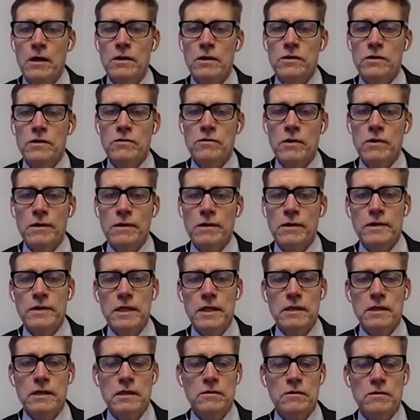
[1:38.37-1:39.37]
So
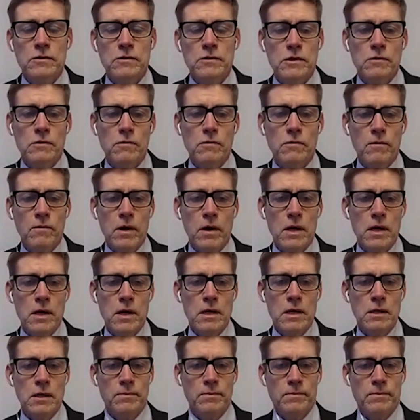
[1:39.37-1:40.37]
FG001
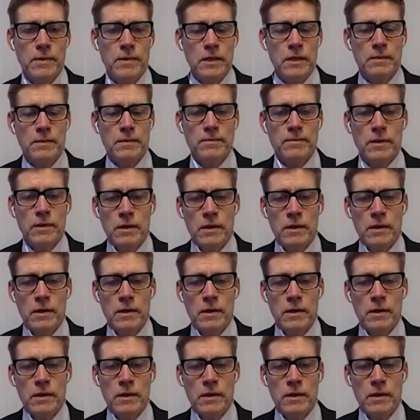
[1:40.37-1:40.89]
is a